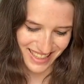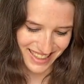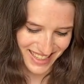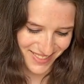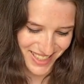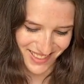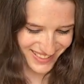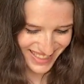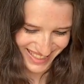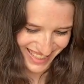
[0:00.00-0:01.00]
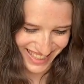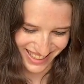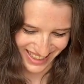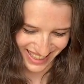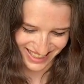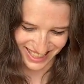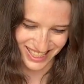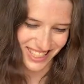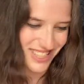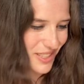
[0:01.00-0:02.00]
and this was really like
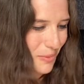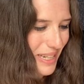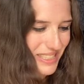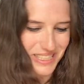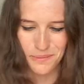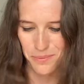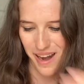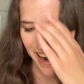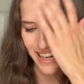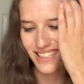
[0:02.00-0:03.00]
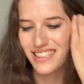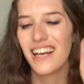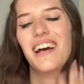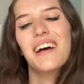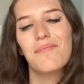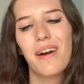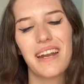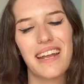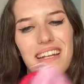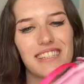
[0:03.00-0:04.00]
just a sweet surprise,
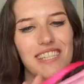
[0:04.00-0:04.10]
but it's